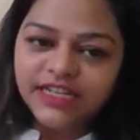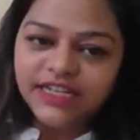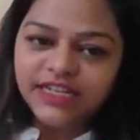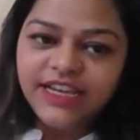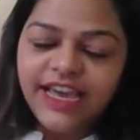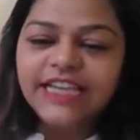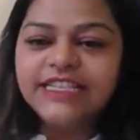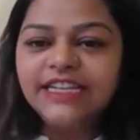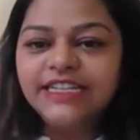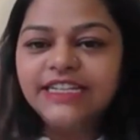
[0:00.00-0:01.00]
King's
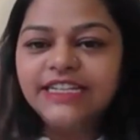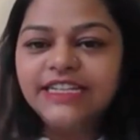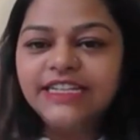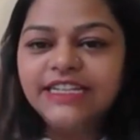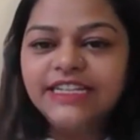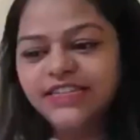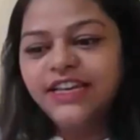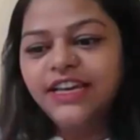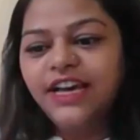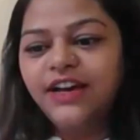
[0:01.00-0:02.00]
College, London, as our
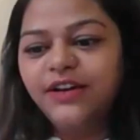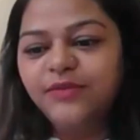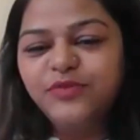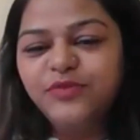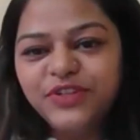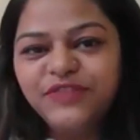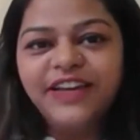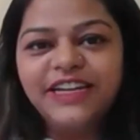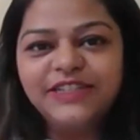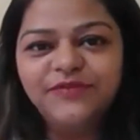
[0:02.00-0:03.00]
discussant.
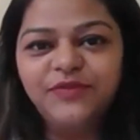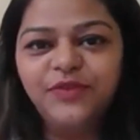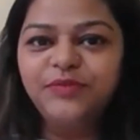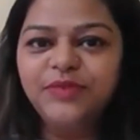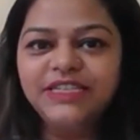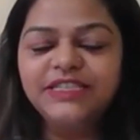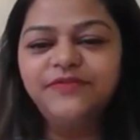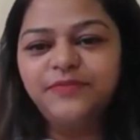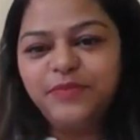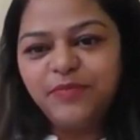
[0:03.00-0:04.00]
Junior
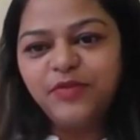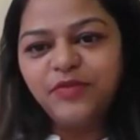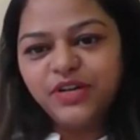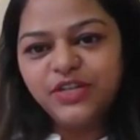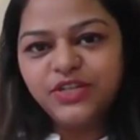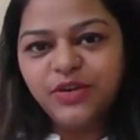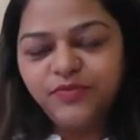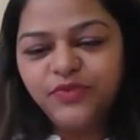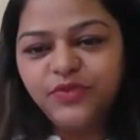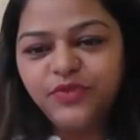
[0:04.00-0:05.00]
Faculty Forum is a
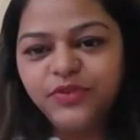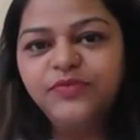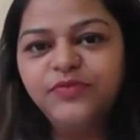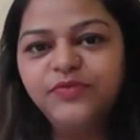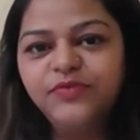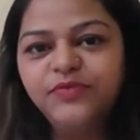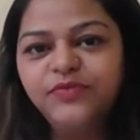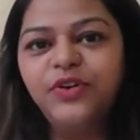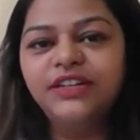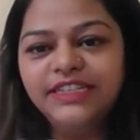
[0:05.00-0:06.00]
paper workshop
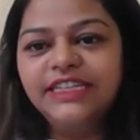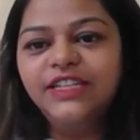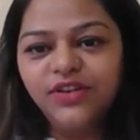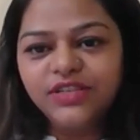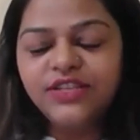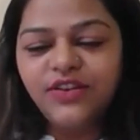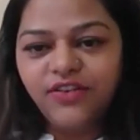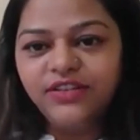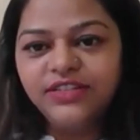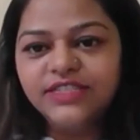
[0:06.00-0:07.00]
forum for
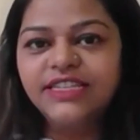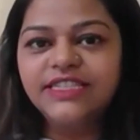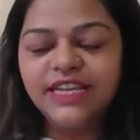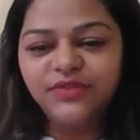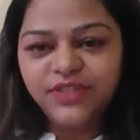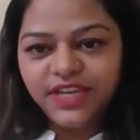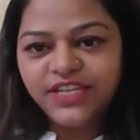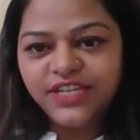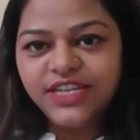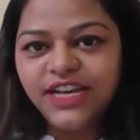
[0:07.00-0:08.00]
early law
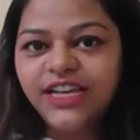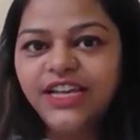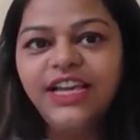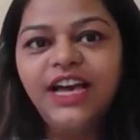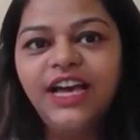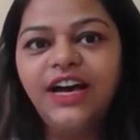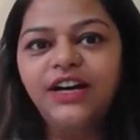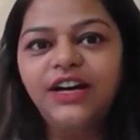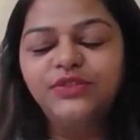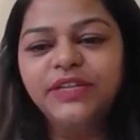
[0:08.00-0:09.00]
scholars in South
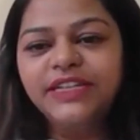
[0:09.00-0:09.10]
Asia